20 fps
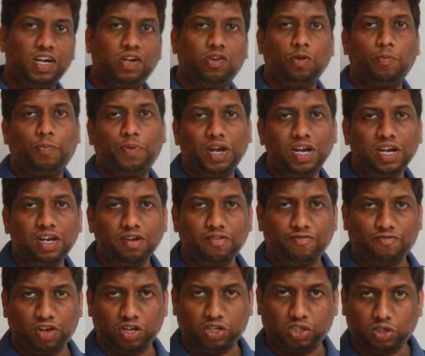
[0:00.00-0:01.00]
It will print
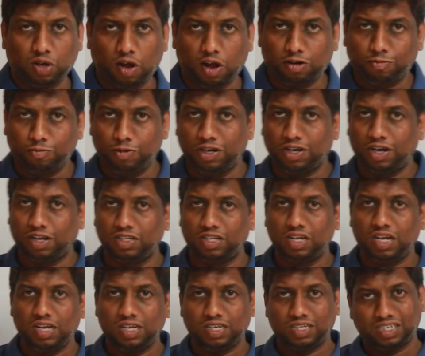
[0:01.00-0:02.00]
first argument on
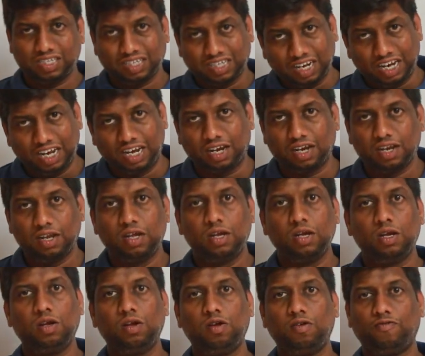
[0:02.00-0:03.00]
the screen.
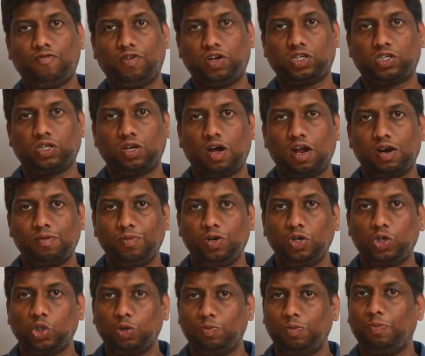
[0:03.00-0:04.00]
First
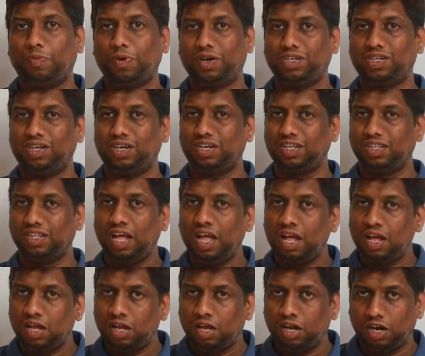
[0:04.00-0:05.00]
argument should be present in the
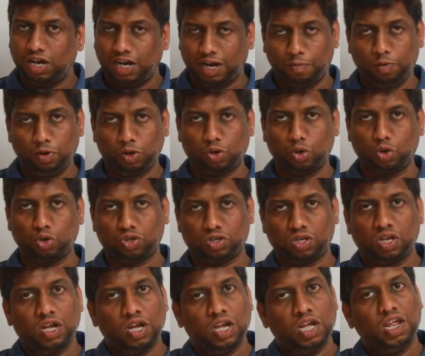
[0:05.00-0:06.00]
double quotes.
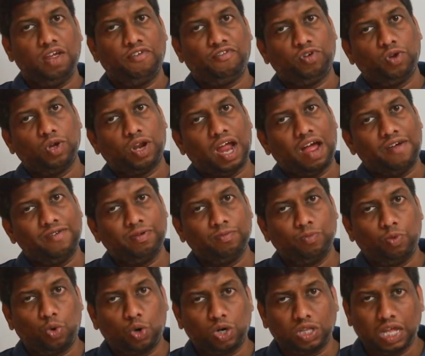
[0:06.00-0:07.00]
If you are having
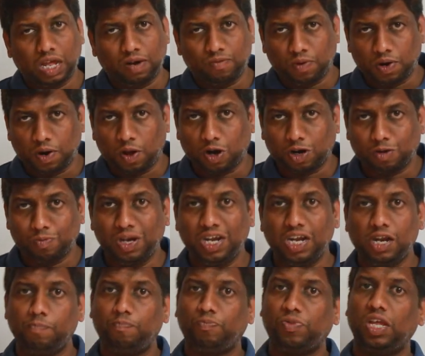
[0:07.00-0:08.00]
more than one
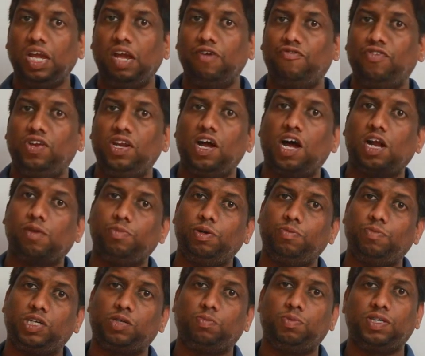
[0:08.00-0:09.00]
argument, every
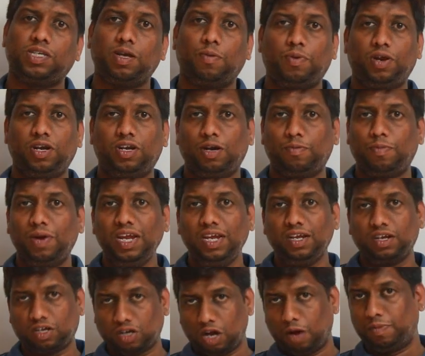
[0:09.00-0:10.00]
argument must be separated by
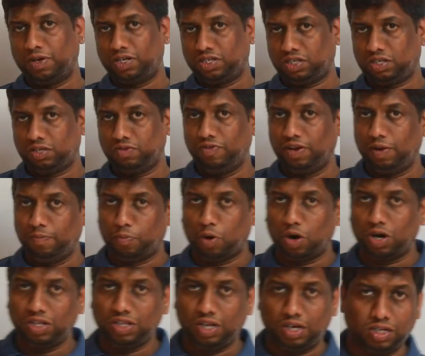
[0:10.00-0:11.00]
commas. Very
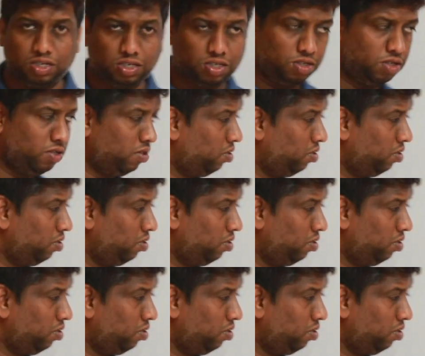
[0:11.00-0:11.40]
important that is.